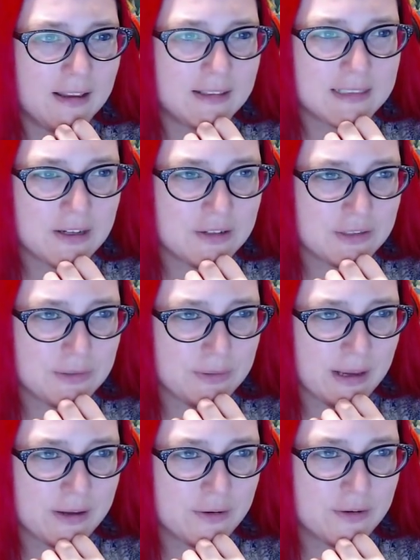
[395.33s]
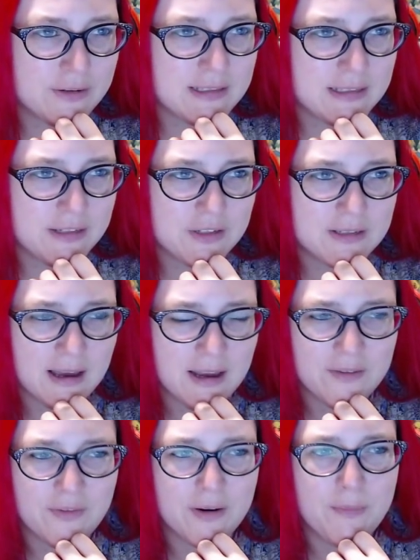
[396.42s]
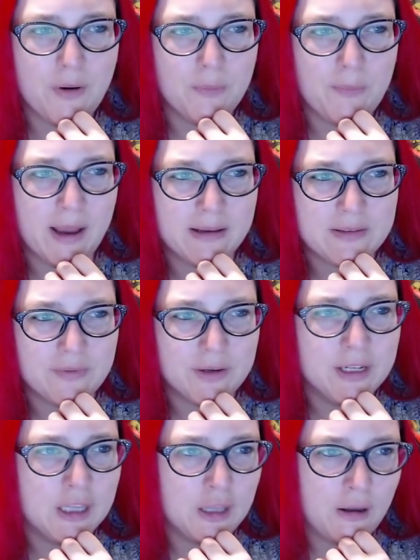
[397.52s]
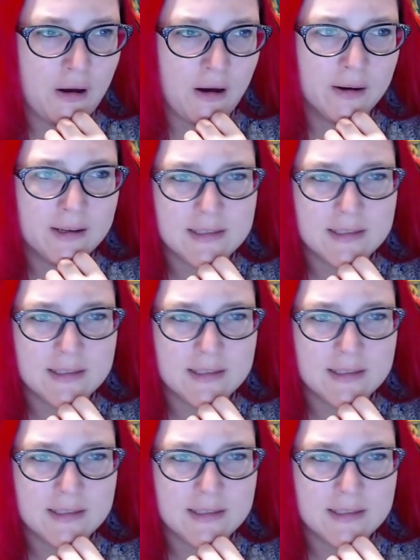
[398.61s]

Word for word: so so yeah, you, you can see she's got it very pulled back. It's very long.